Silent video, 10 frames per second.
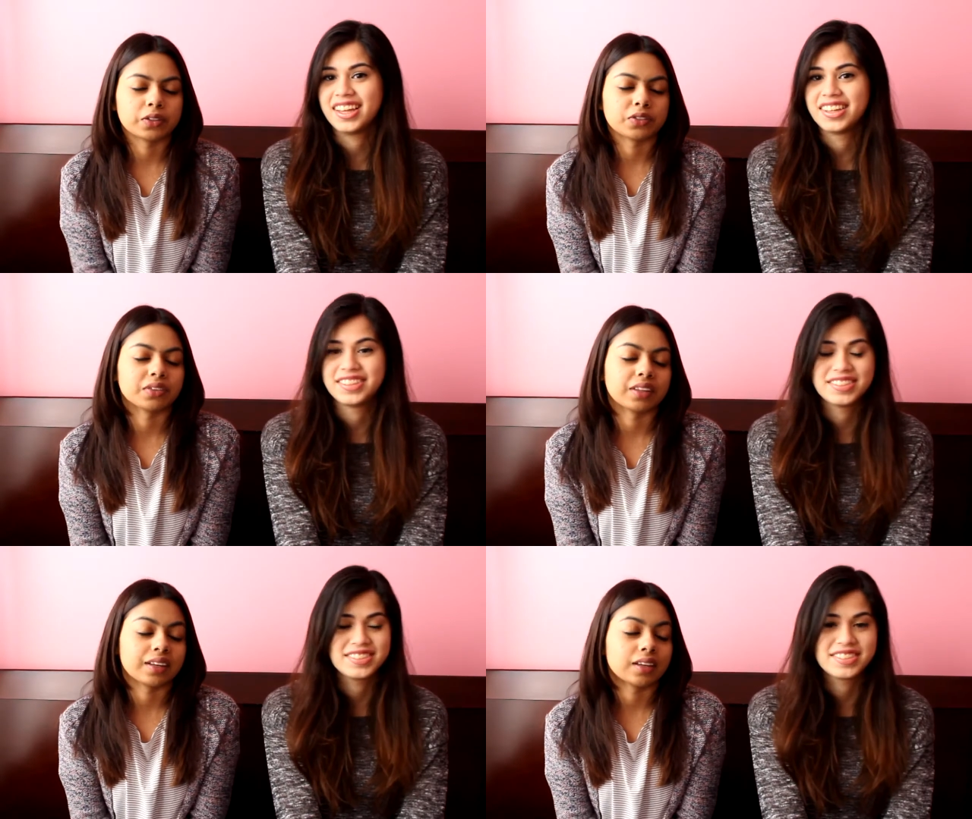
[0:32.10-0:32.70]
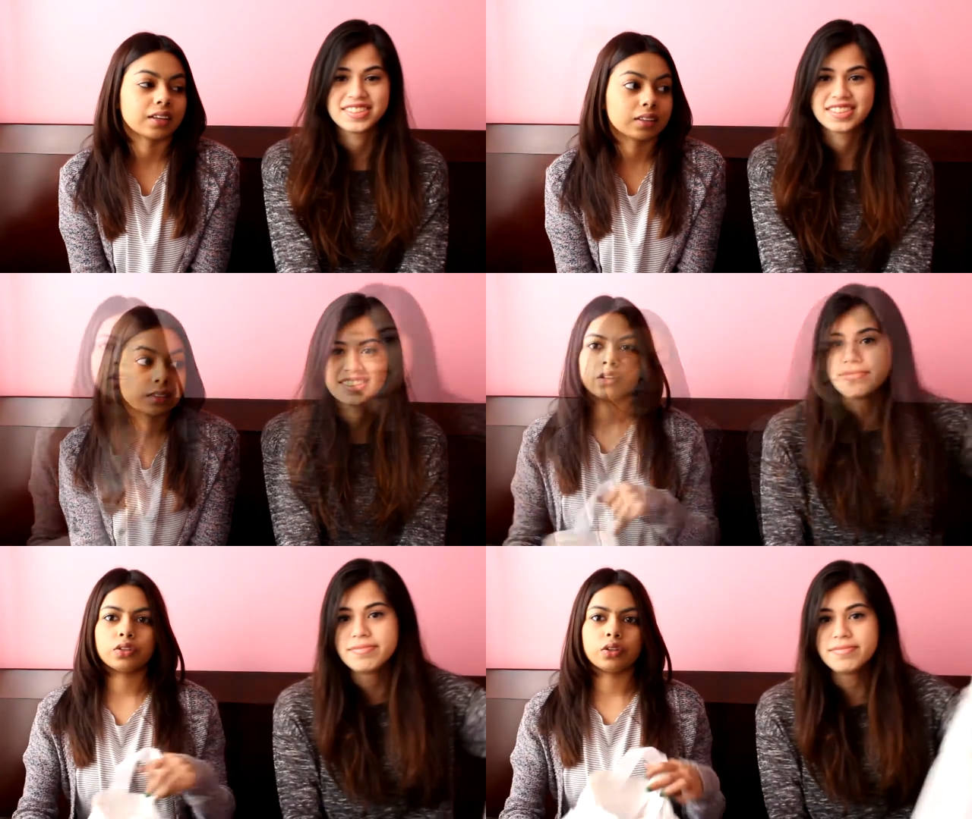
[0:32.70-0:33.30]
Speaker 1: it was really...
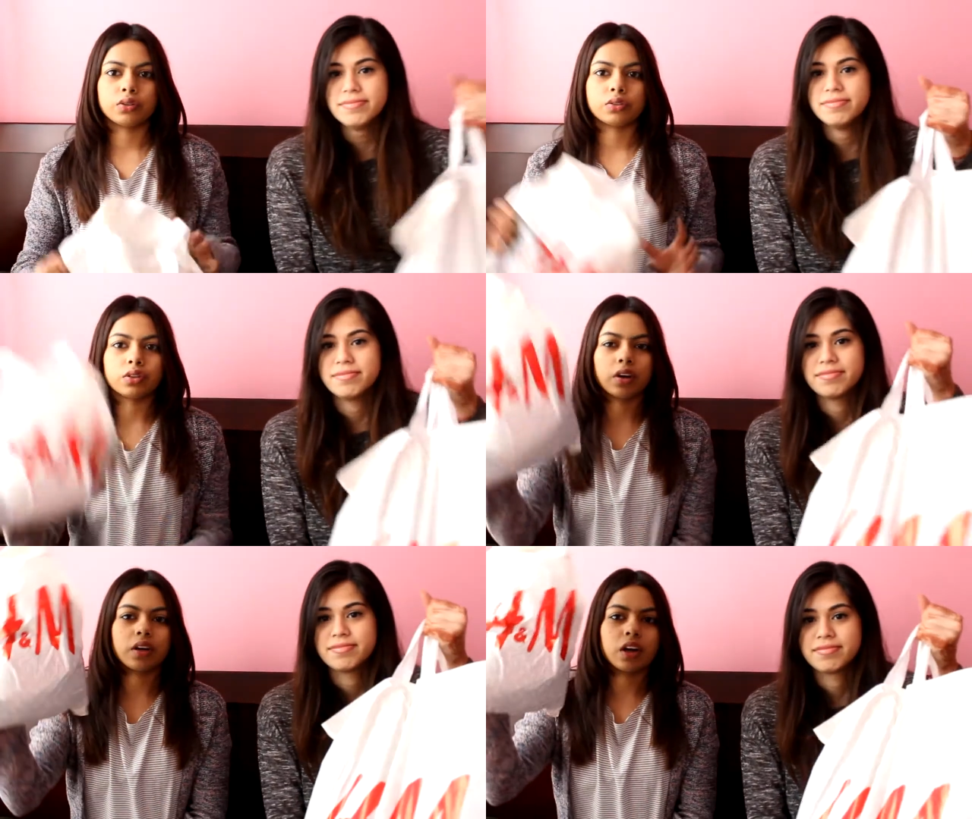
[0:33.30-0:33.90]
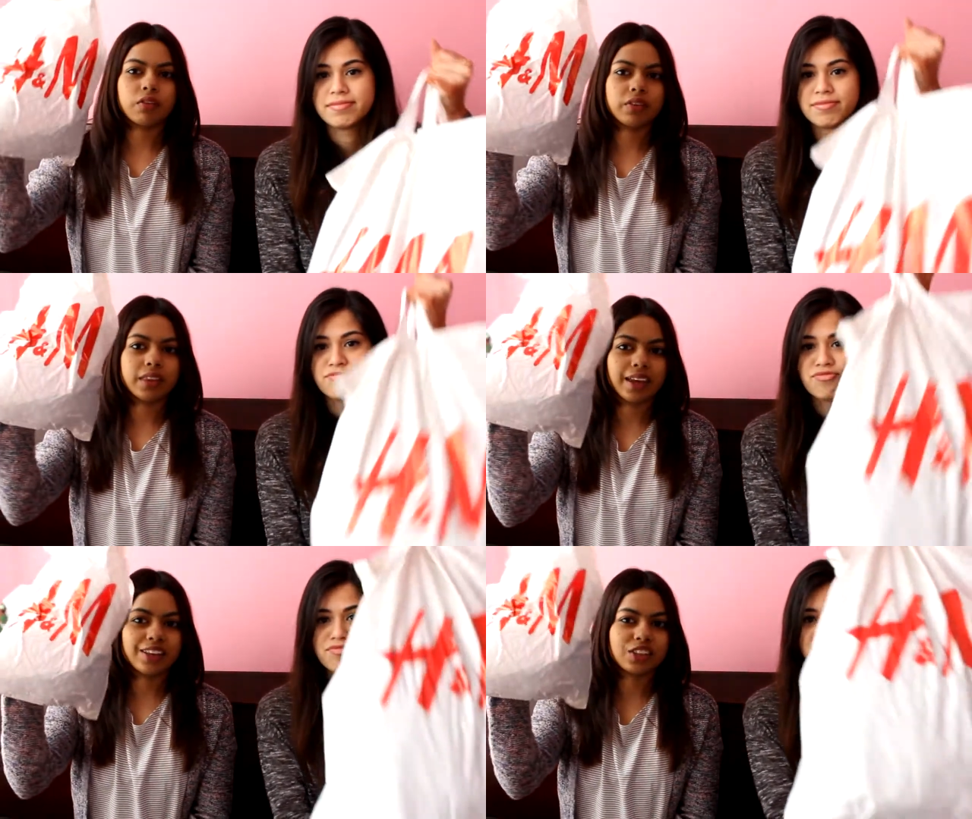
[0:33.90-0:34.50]
So starting off with
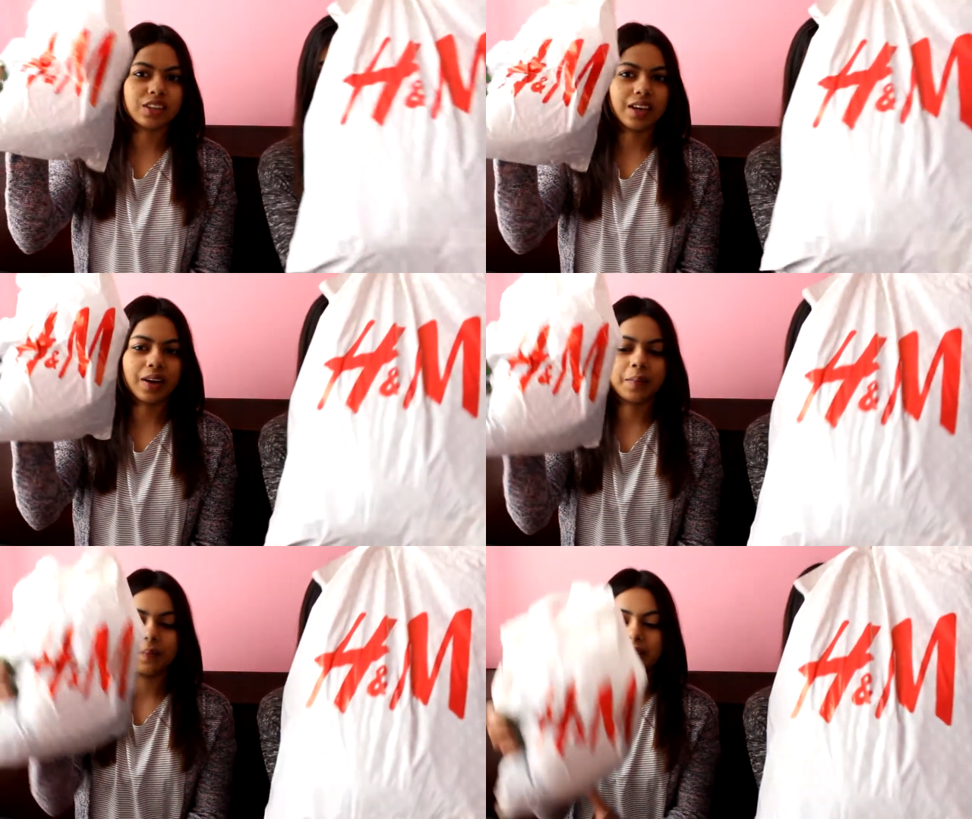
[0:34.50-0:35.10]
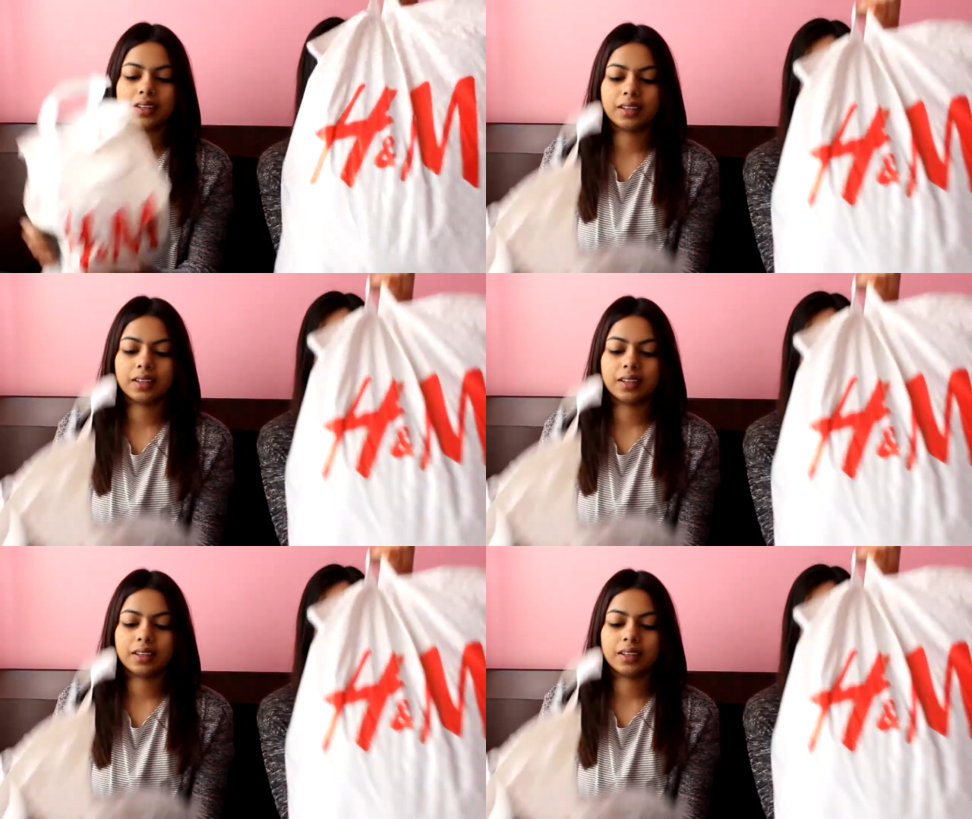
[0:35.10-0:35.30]
H&M,